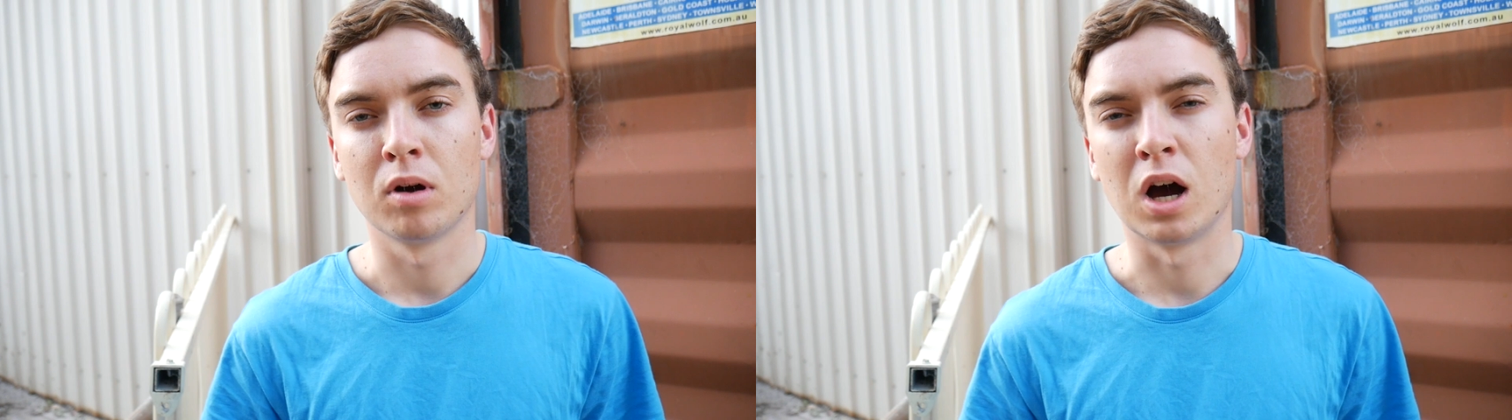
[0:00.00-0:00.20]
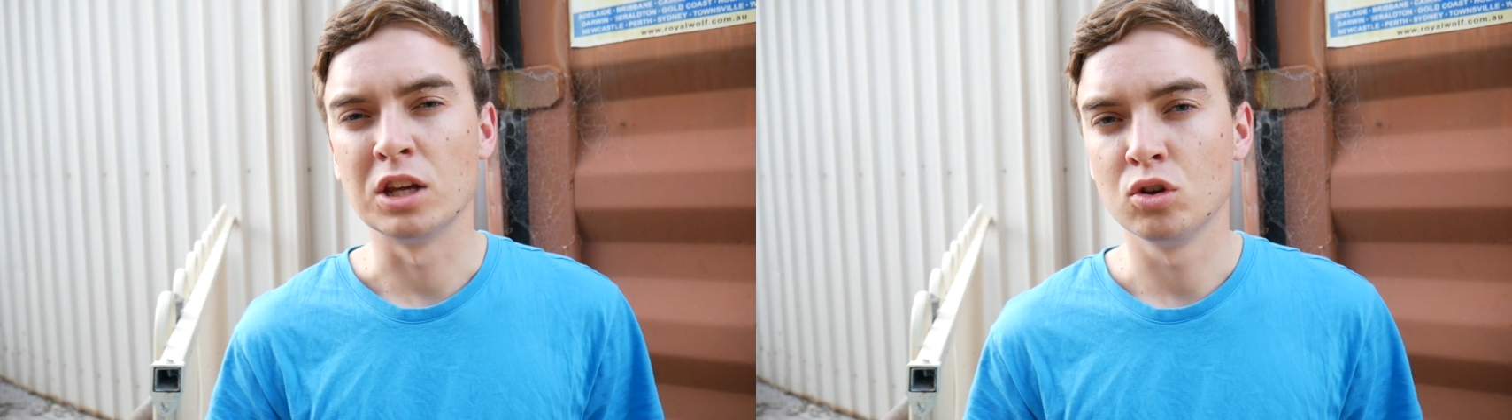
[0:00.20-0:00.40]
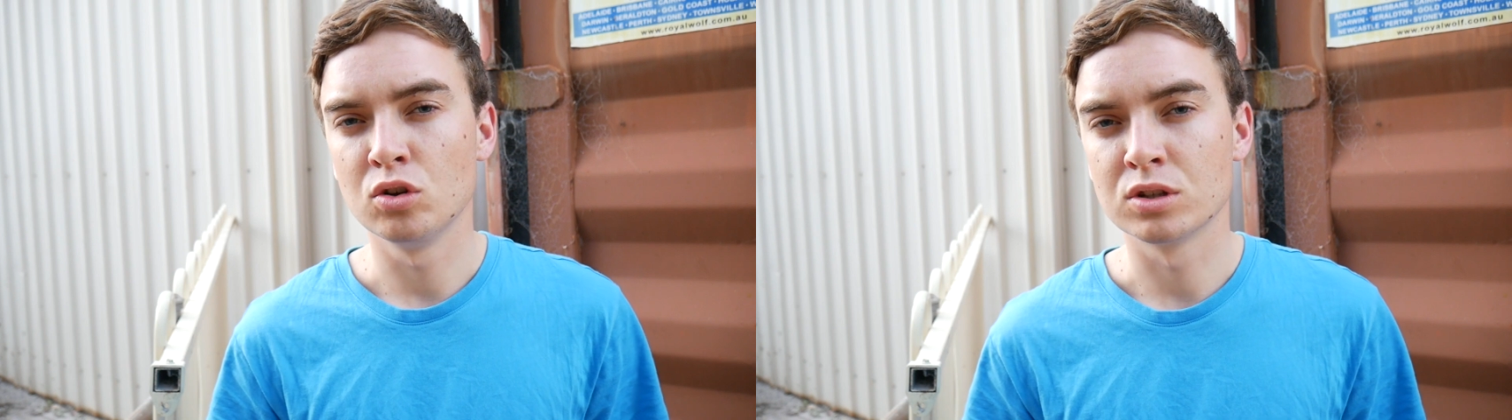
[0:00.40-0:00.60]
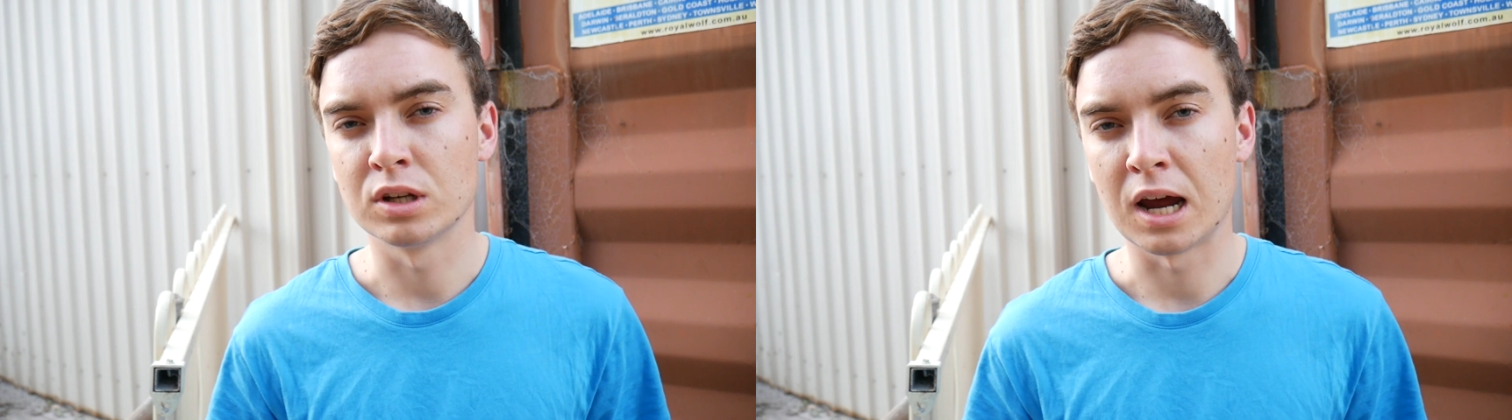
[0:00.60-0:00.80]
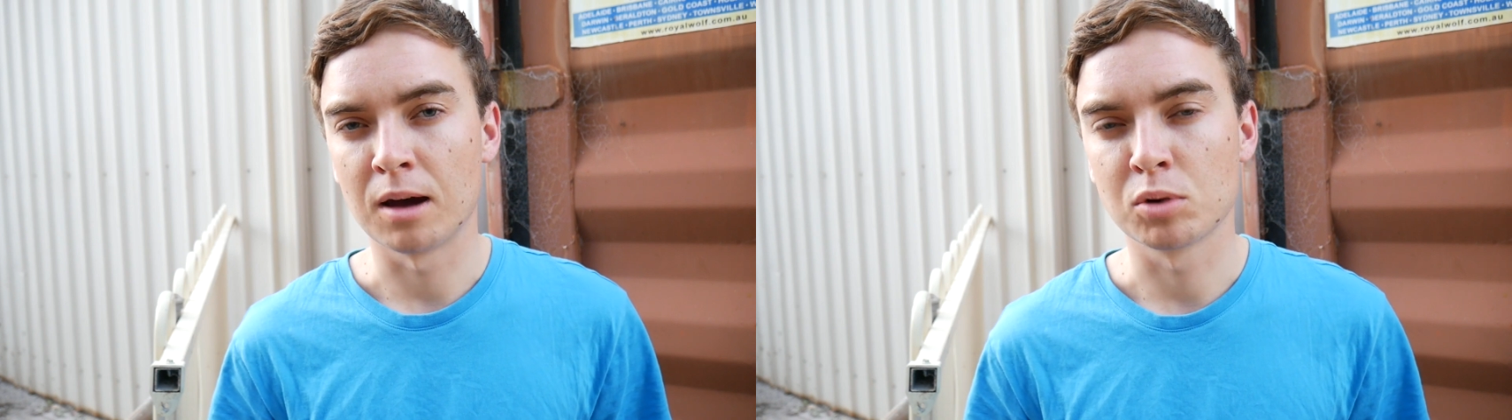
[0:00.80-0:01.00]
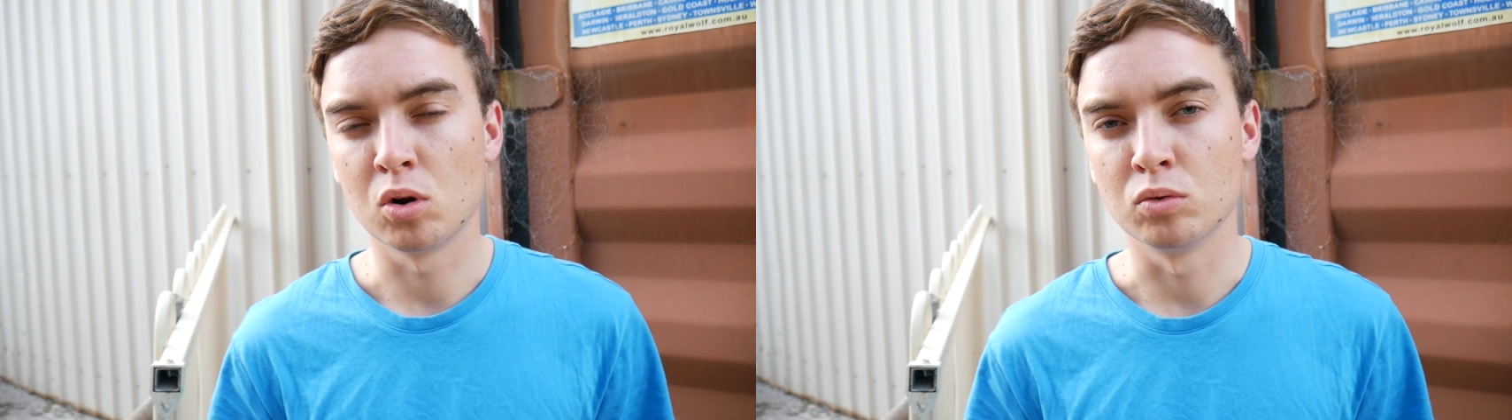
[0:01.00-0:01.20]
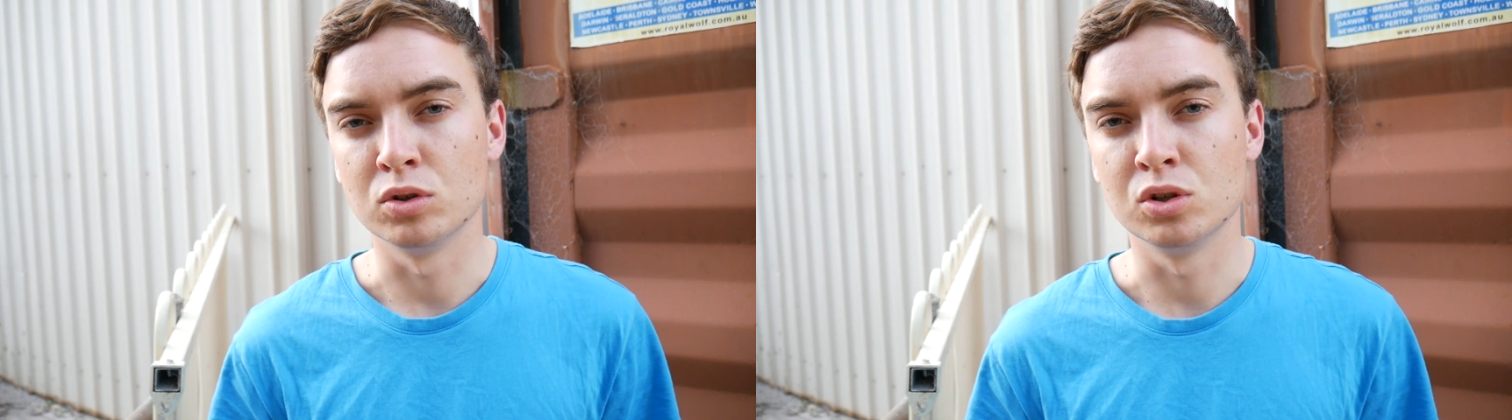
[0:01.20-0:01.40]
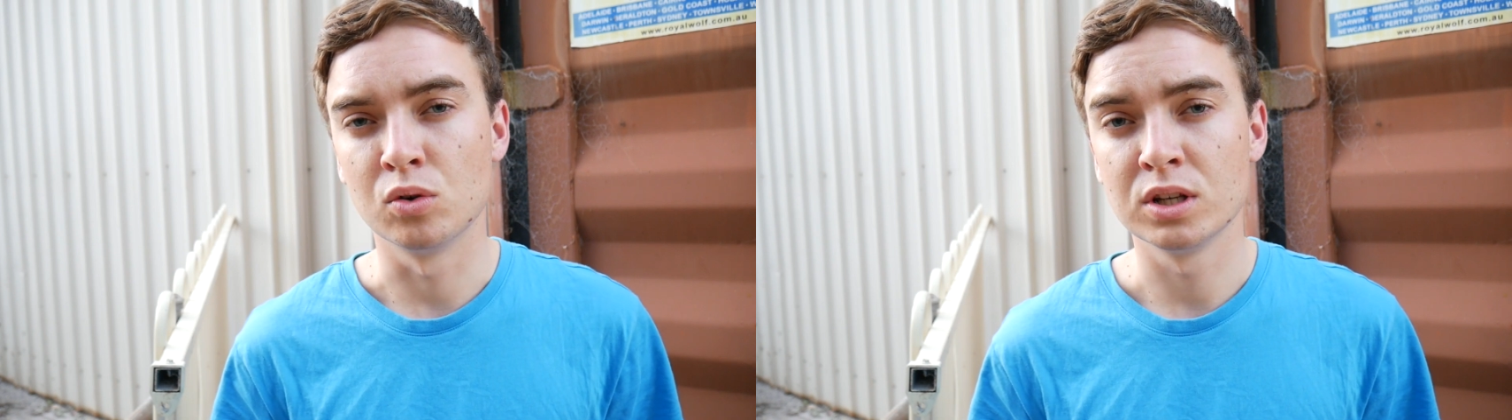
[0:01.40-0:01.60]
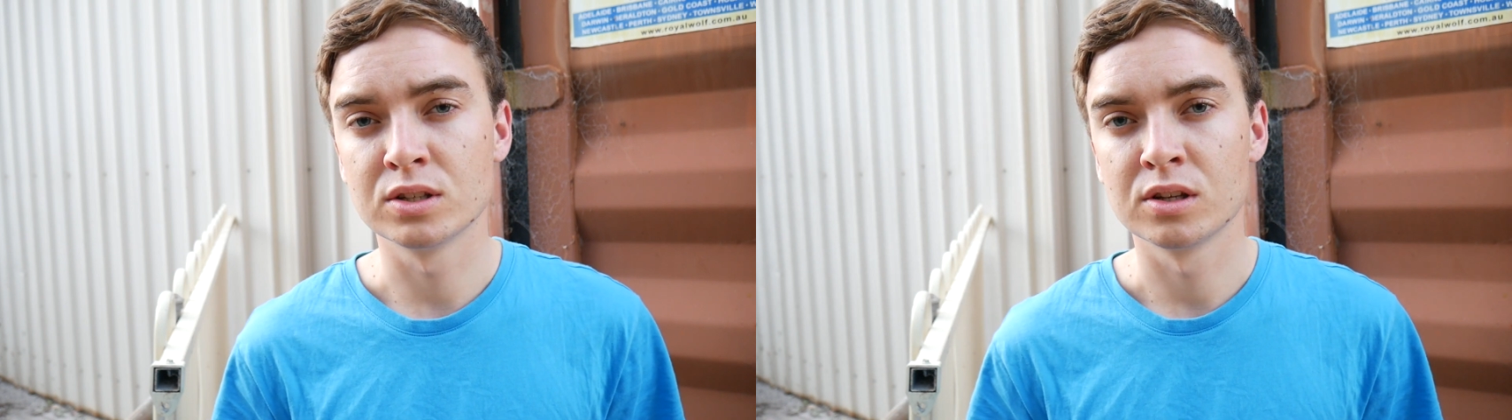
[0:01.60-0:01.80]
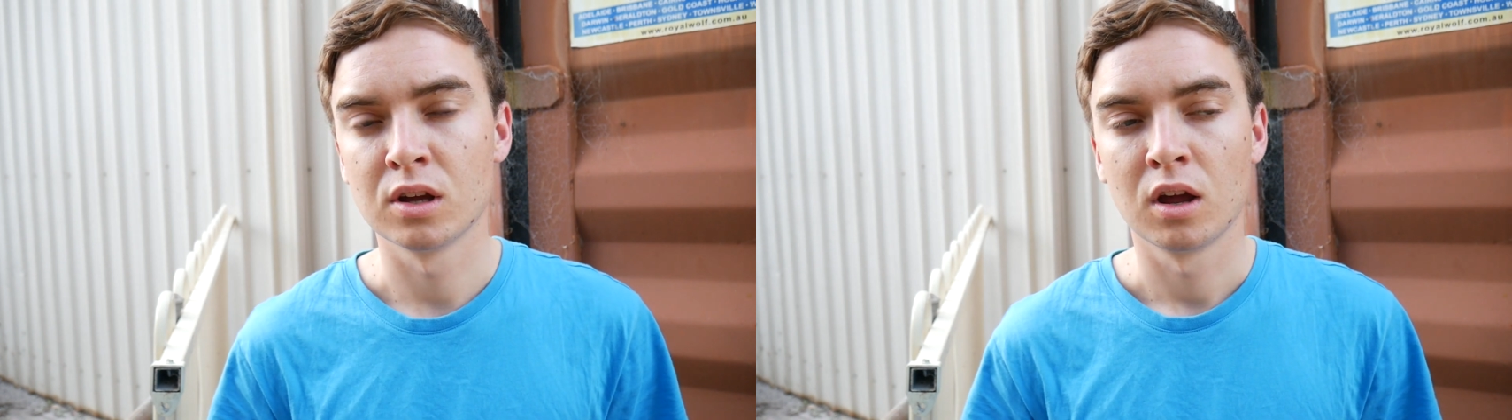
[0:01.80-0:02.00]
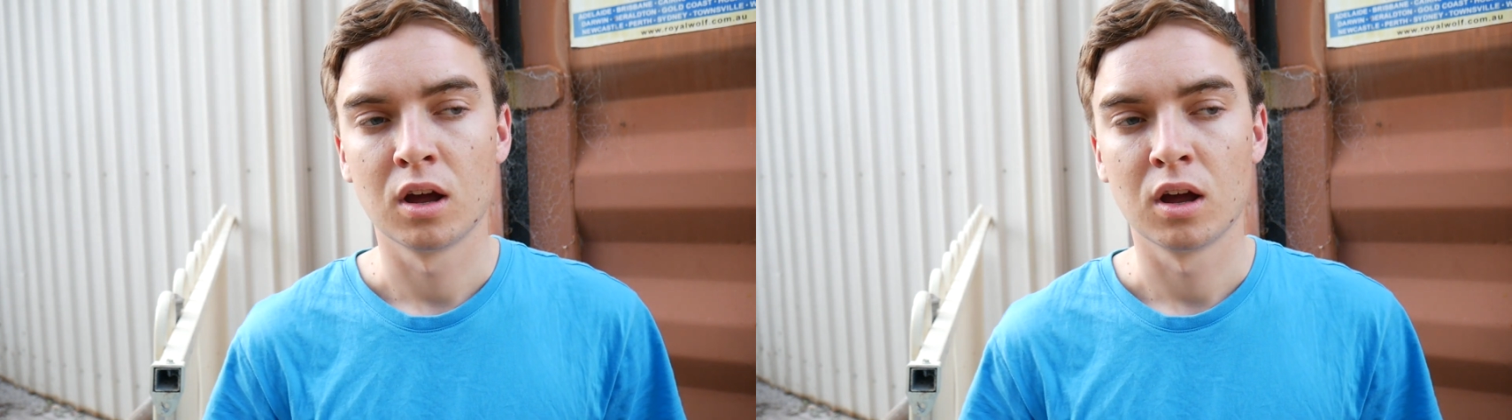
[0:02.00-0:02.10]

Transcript: I use an app called Joist.